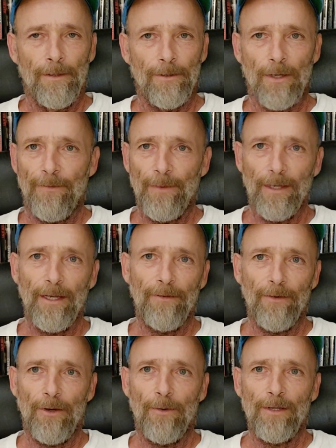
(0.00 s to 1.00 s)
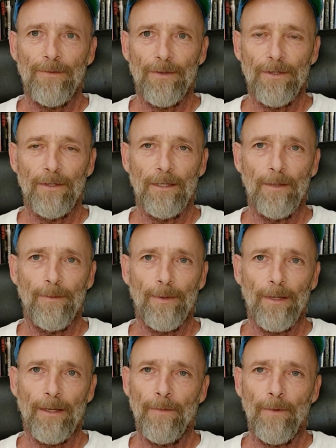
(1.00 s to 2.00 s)
So I haven't been getting very restful sleep.
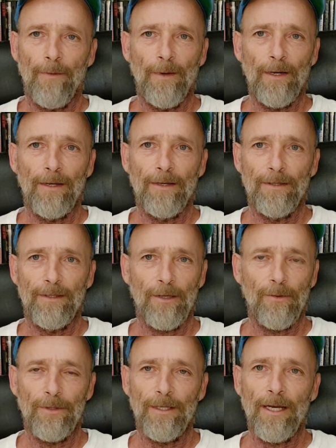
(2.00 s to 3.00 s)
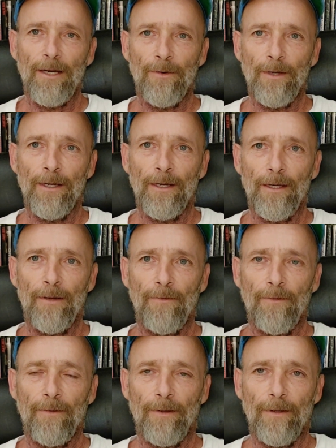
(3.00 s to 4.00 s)
I've been sick with diarrhea,
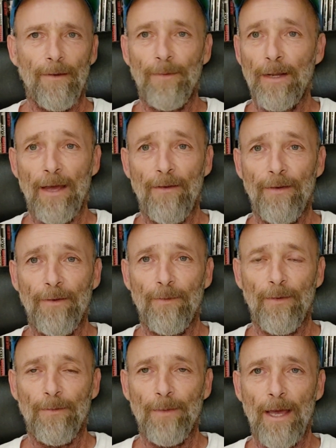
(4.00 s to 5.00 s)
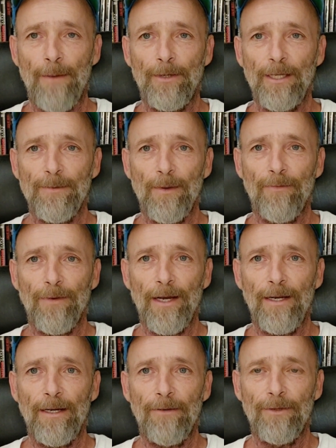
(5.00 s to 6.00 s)
and my appetite's been
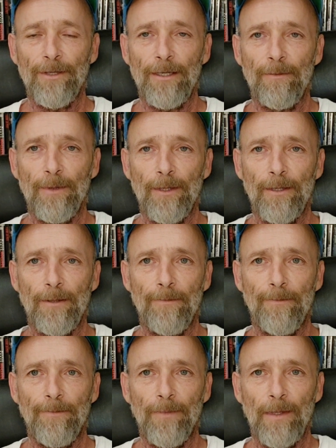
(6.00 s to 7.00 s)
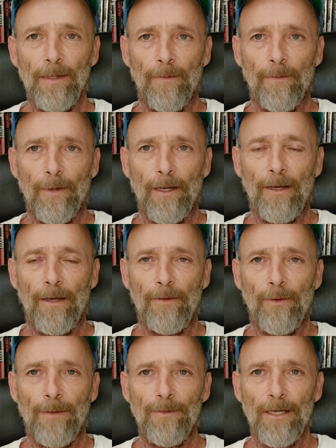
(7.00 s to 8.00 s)
fine and everything, but
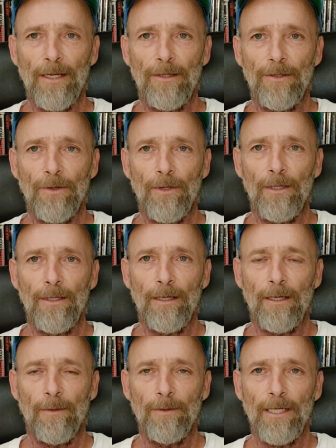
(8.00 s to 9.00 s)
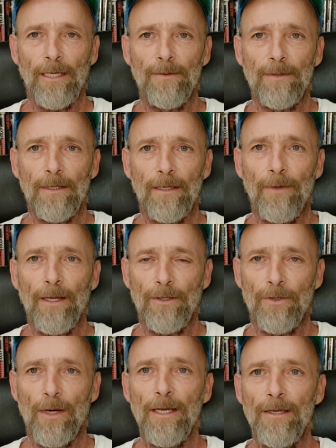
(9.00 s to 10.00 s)
when I'm sitting on the toilet a couple times, got the
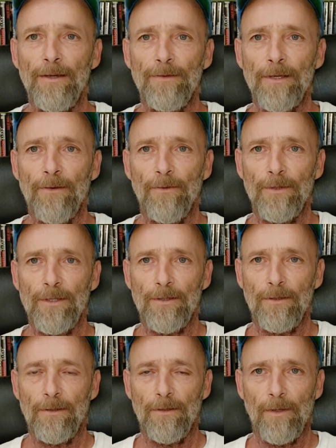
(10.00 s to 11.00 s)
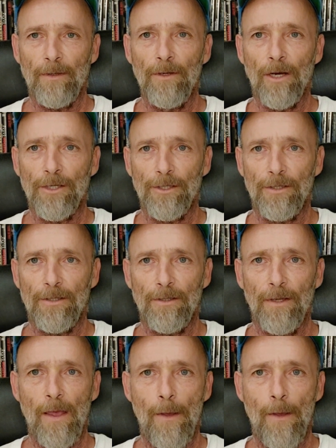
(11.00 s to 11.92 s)
dry heaves. I was nauseous.